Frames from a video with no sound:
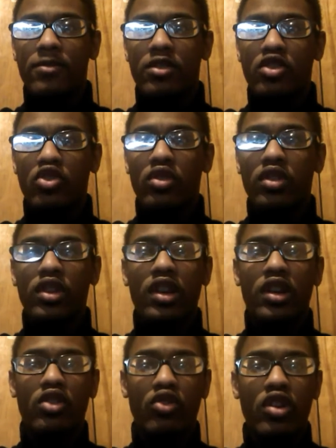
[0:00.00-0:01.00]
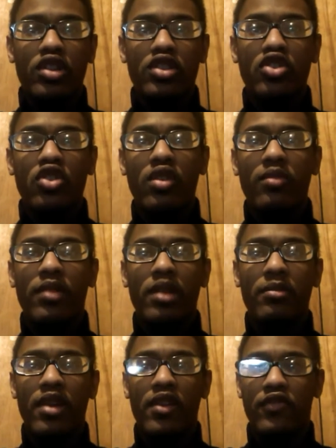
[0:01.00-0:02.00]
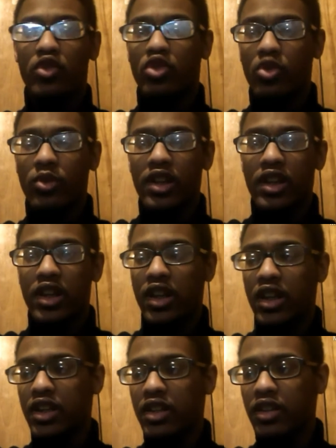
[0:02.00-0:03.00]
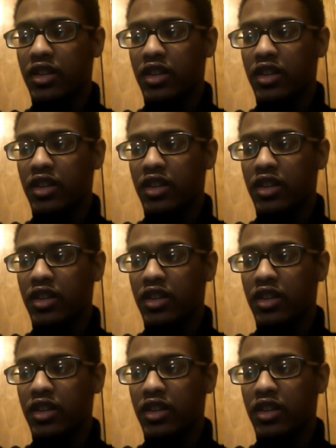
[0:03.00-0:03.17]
Sort of Like a Rock Star by Matthew Quick. And